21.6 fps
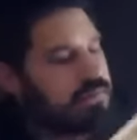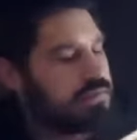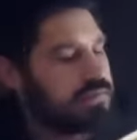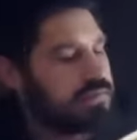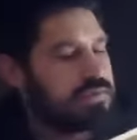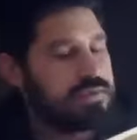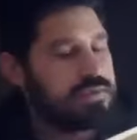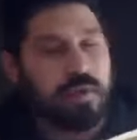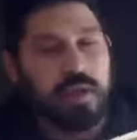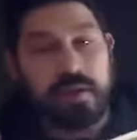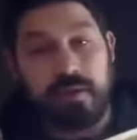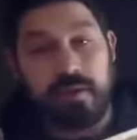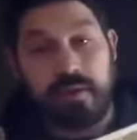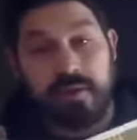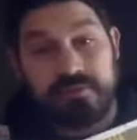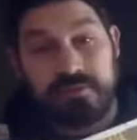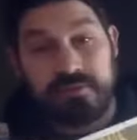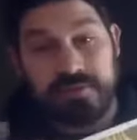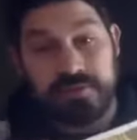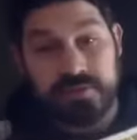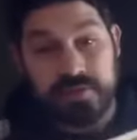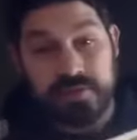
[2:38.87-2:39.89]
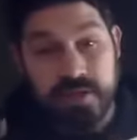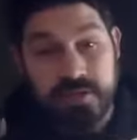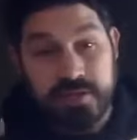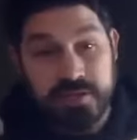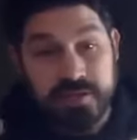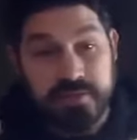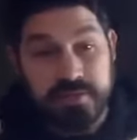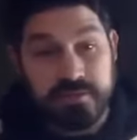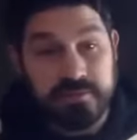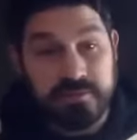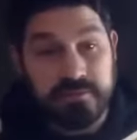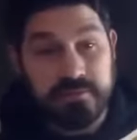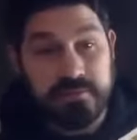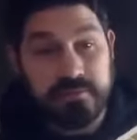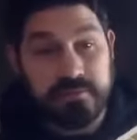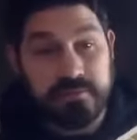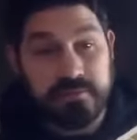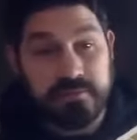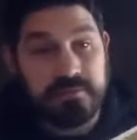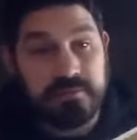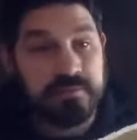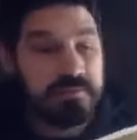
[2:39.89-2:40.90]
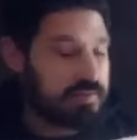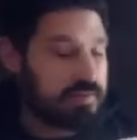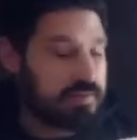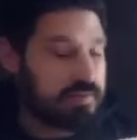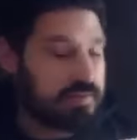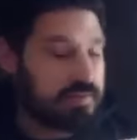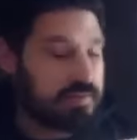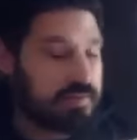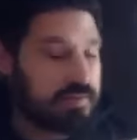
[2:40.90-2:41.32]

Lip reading: so I don't have to stretch it. I